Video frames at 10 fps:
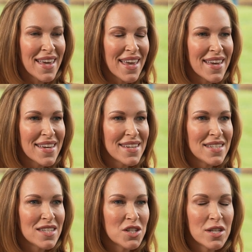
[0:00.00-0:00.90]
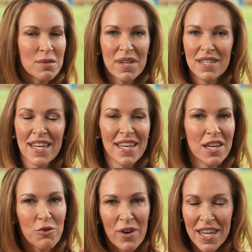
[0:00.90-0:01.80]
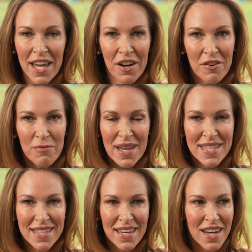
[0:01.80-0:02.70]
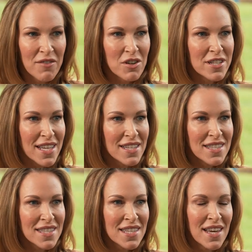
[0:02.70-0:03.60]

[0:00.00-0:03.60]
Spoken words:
and she's been taking great care of my skin ever since.